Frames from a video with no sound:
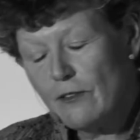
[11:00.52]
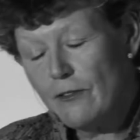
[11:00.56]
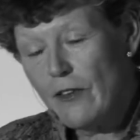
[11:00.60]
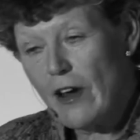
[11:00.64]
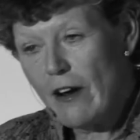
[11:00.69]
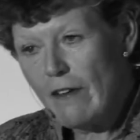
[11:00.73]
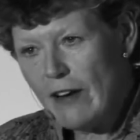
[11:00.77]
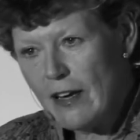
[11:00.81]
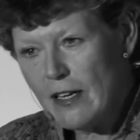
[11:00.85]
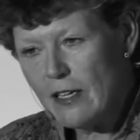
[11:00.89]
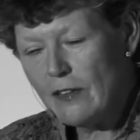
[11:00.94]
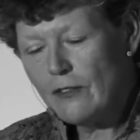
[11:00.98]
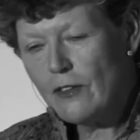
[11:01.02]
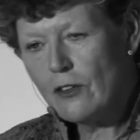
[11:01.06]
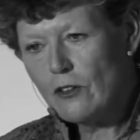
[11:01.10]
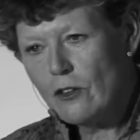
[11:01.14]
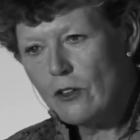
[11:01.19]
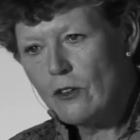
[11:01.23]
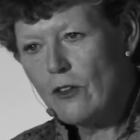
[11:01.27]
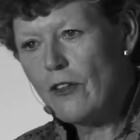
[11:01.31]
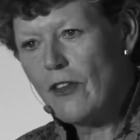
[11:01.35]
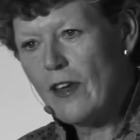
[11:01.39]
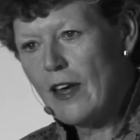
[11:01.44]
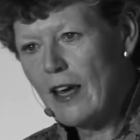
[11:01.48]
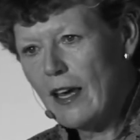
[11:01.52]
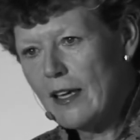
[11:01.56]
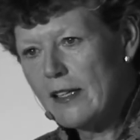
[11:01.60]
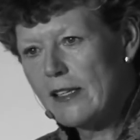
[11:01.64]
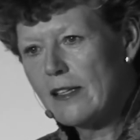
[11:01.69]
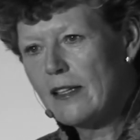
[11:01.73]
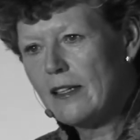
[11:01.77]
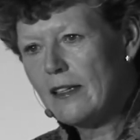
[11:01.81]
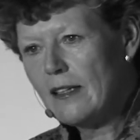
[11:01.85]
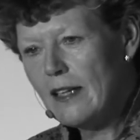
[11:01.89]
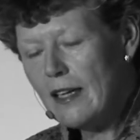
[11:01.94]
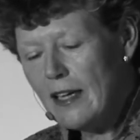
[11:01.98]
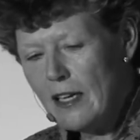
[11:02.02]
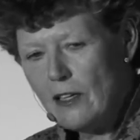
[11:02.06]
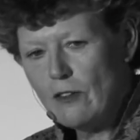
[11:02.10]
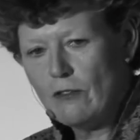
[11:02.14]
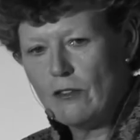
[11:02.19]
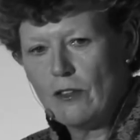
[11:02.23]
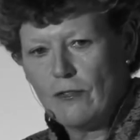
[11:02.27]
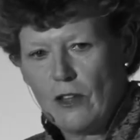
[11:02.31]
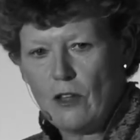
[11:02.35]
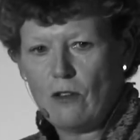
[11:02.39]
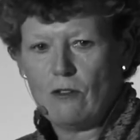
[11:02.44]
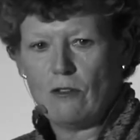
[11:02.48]
a very difficult thing as the leader
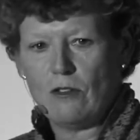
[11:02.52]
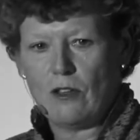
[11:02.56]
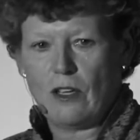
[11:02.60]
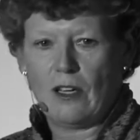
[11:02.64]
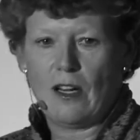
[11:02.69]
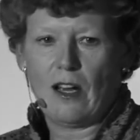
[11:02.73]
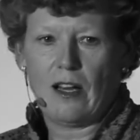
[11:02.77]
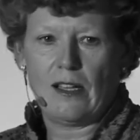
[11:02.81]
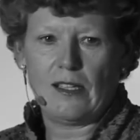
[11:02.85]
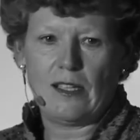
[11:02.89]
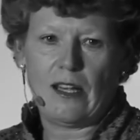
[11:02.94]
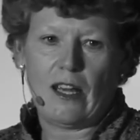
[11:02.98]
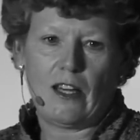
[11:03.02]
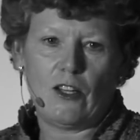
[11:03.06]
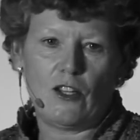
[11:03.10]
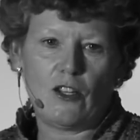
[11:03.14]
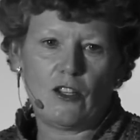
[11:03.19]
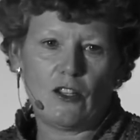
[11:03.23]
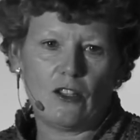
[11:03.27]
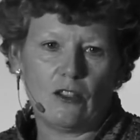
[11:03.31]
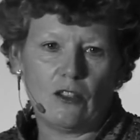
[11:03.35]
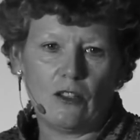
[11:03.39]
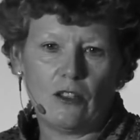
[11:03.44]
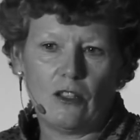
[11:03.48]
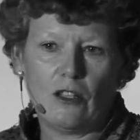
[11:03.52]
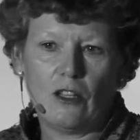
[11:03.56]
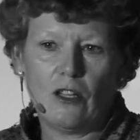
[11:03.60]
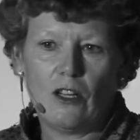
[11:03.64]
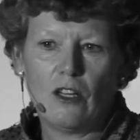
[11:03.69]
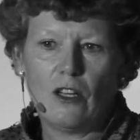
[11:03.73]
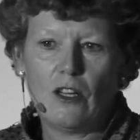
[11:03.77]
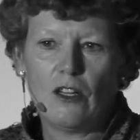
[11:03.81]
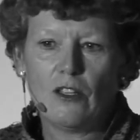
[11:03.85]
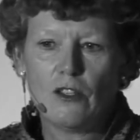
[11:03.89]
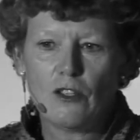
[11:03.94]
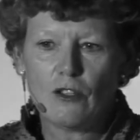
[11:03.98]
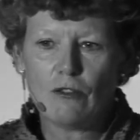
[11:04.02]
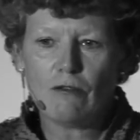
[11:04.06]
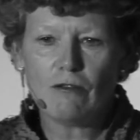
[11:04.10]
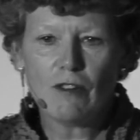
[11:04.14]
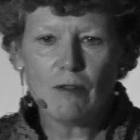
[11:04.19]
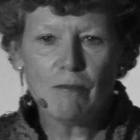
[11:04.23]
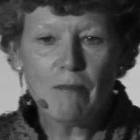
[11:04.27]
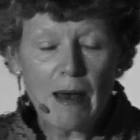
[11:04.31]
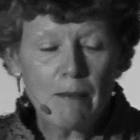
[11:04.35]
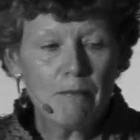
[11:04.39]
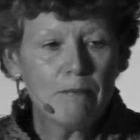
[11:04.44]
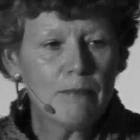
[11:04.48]
of the organization to
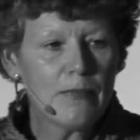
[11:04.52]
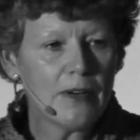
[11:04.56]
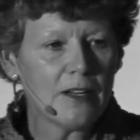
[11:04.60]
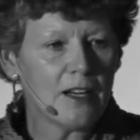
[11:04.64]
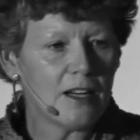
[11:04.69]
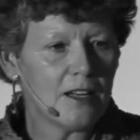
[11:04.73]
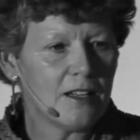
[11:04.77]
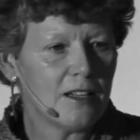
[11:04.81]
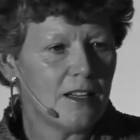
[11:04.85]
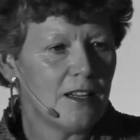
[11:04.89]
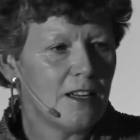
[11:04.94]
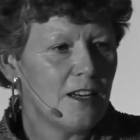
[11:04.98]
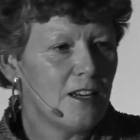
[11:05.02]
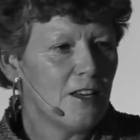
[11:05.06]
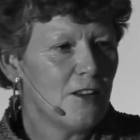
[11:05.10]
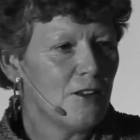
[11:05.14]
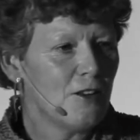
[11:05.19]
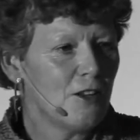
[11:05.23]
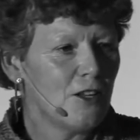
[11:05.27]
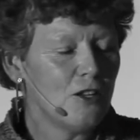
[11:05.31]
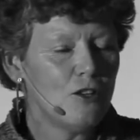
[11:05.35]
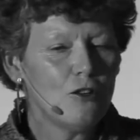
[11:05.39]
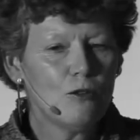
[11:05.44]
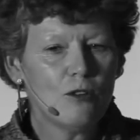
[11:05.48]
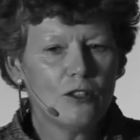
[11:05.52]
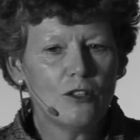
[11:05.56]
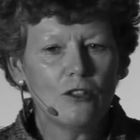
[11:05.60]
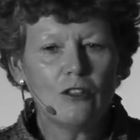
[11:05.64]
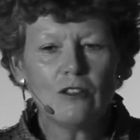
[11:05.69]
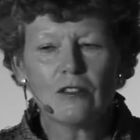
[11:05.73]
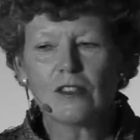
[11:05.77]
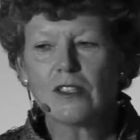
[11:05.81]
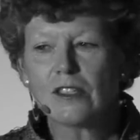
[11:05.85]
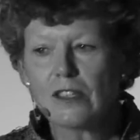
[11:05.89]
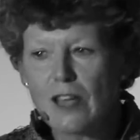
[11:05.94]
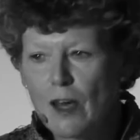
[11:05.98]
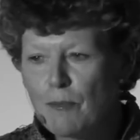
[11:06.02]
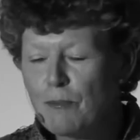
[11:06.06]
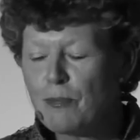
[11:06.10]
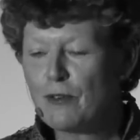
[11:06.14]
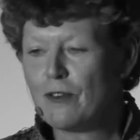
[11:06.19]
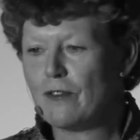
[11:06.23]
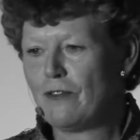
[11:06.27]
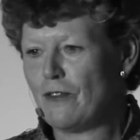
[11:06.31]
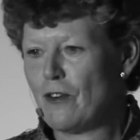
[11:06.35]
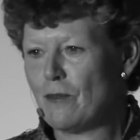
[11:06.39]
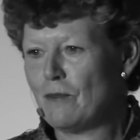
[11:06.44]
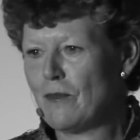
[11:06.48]
remember that you are not
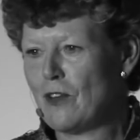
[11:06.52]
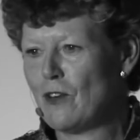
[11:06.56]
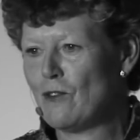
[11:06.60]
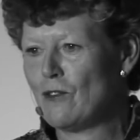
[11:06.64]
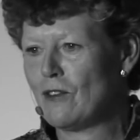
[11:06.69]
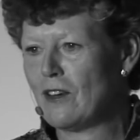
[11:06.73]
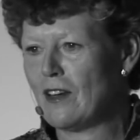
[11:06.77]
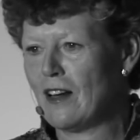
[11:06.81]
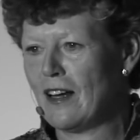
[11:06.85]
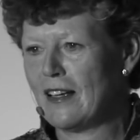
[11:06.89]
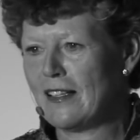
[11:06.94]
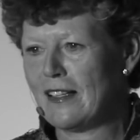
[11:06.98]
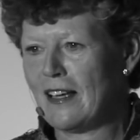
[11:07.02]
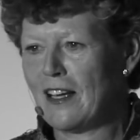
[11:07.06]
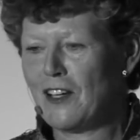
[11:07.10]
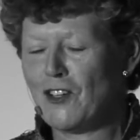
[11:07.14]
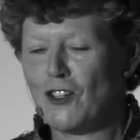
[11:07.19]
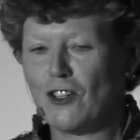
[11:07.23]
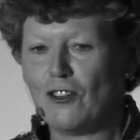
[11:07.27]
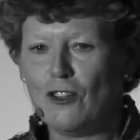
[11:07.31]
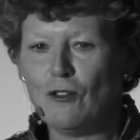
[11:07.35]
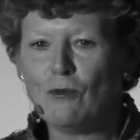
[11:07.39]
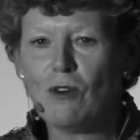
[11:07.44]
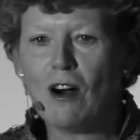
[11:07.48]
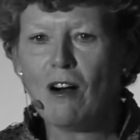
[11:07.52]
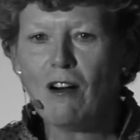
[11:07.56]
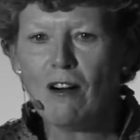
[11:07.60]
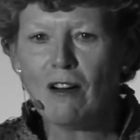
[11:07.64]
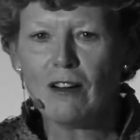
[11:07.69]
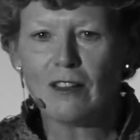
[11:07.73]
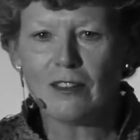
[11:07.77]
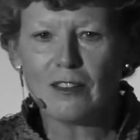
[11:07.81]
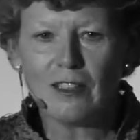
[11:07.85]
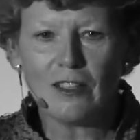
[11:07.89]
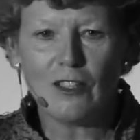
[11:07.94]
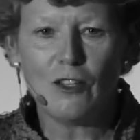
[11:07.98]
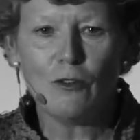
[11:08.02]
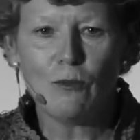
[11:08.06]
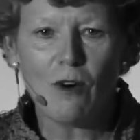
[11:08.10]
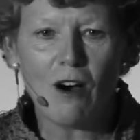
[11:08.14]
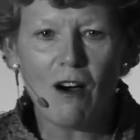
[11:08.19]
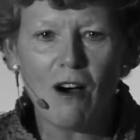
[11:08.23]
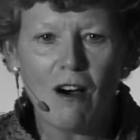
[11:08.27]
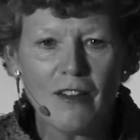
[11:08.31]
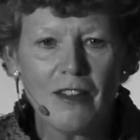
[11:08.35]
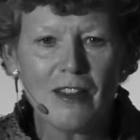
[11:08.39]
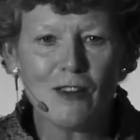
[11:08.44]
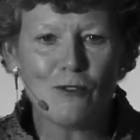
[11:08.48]
separate from the organization. You
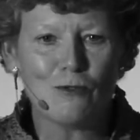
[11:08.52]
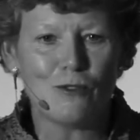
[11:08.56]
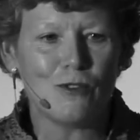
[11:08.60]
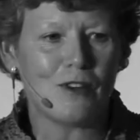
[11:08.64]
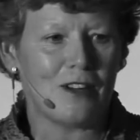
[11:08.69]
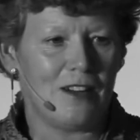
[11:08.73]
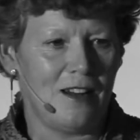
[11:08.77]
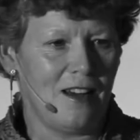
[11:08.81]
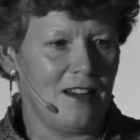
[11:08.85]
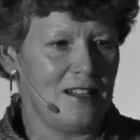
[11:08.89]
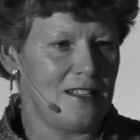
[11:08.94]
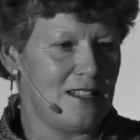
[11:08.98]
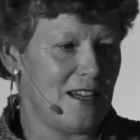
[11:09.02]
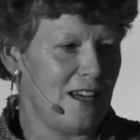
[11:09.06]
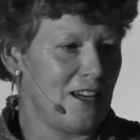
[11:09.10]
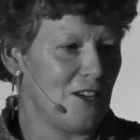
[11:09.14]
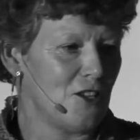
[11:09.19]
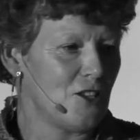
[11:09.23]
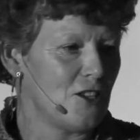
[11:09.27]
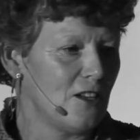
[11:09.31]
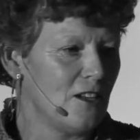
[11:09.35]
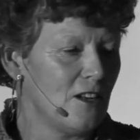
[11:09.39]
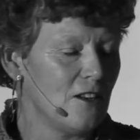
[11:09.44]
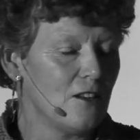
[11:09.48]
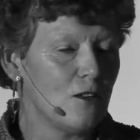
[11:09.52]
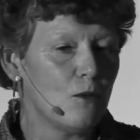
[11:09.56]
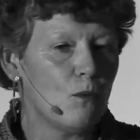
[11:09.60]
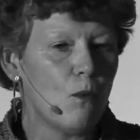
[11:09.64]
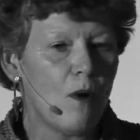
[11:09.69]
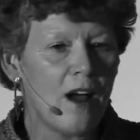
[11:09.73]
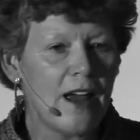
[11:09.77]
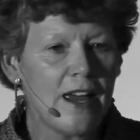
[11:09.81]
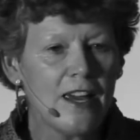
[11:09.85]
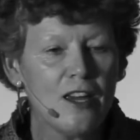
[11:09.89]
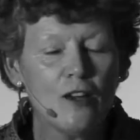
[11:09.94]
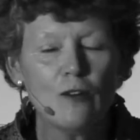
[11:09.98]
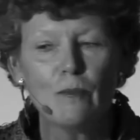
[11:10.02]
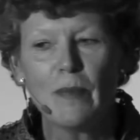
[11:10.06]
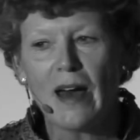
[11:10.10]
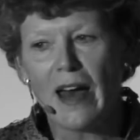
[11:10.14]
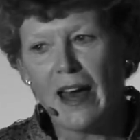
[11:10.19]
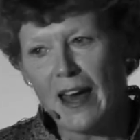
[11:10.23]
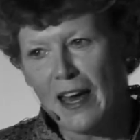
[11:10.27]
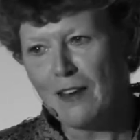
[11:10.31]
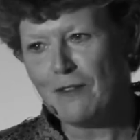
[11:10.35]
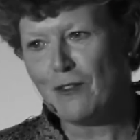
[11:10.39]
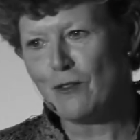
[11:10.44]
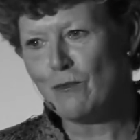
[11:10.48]
are the organization, and the way you
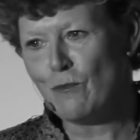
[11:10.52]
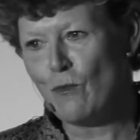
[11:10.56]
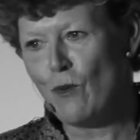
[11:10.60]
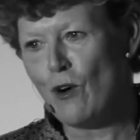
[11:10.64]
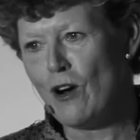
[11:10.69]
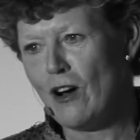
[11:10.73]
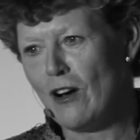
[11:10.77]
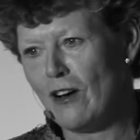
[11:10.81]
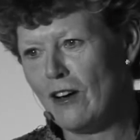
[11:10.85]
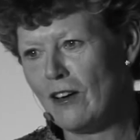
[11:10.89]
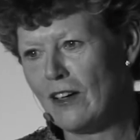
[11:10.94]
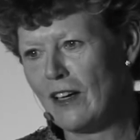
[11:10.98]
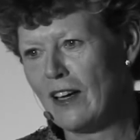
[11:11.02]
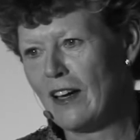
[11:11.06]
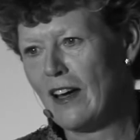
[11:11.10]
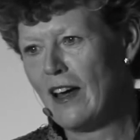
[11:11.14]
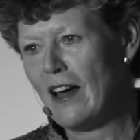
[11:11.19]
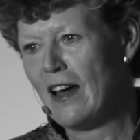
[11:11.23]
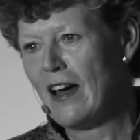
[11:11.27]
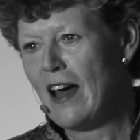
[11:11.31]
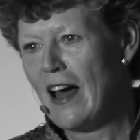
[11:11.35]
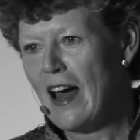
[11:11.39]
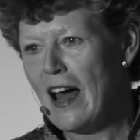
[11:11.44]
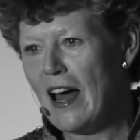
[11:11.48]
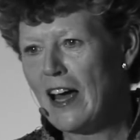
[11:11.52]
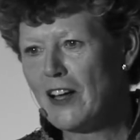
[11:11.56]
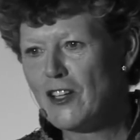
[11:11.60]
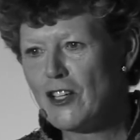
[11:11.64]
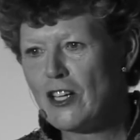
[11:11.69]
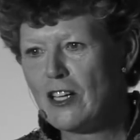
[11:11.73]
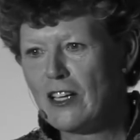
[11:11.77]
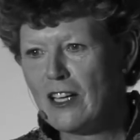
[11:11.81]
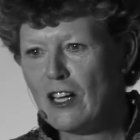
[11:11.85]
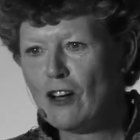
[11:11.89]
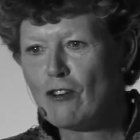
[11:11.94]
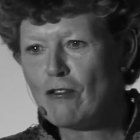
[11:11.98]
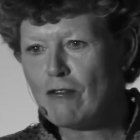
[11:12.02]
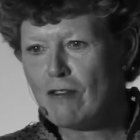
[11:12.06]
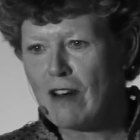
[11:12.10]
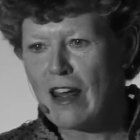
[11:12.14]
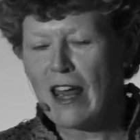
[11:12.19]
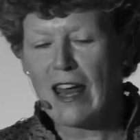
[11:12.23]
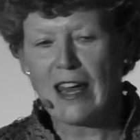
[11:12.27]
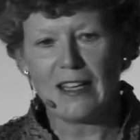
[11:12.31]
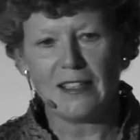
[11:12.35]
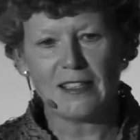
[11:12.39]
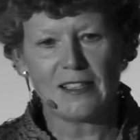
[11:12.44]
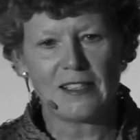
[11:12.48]
behave and work actually
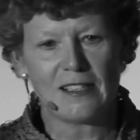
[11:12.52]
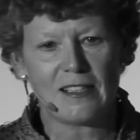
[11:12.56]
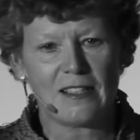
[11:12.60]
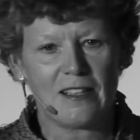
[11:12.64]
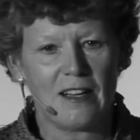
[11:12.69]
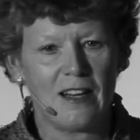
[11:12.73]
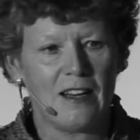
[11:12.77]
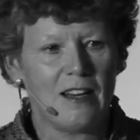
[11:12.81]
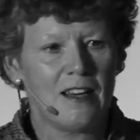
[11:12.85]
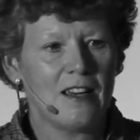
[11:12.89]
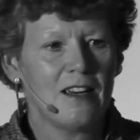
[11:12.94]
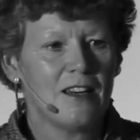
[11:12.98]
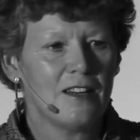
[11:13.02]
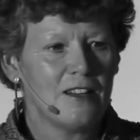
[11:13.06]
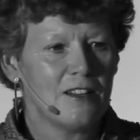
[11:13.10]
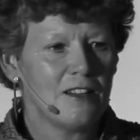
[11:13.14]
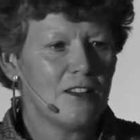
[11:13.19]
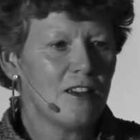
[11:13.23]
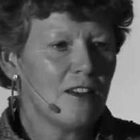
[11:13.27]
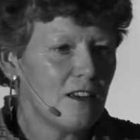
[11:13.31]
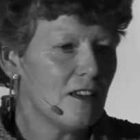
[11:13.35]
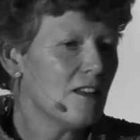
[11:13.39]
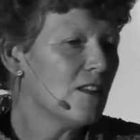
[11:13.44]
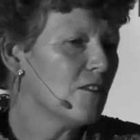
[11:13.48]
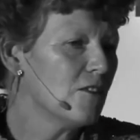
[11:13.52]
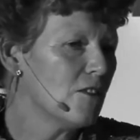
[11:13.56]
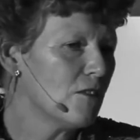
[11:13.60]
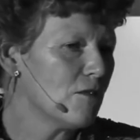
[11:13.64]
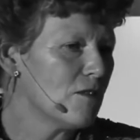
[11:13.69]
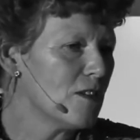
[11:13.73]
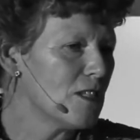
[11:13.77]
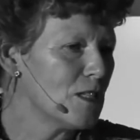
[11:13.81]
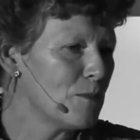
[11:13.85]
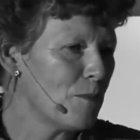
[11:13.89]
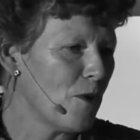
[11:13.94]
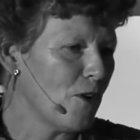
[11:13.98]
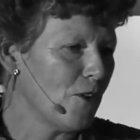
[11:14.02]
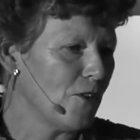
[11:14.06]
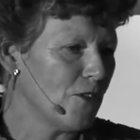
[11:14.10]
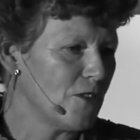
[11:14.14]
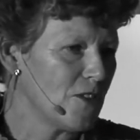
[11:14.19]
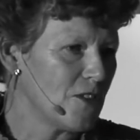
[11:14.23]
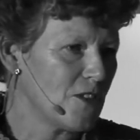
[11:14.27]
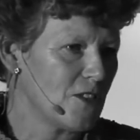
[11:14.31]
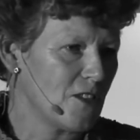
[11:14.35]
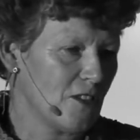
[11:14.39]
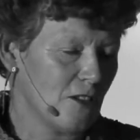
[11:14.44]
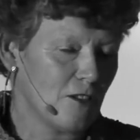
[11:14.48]
creates the
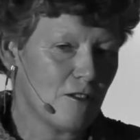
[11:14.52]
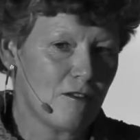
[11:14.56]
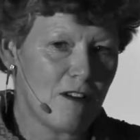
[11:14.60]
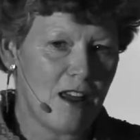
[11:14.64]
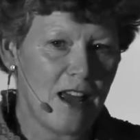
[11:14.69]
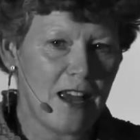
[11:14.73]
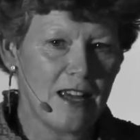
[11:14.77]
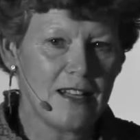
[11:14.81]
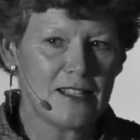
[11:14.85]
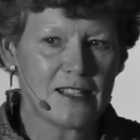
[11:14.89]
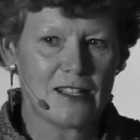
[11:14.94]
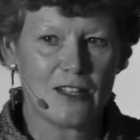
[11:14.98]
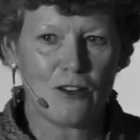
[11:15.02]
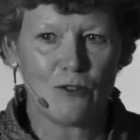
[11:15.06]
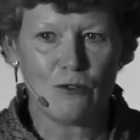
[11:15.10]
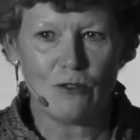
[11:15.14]
response, creates the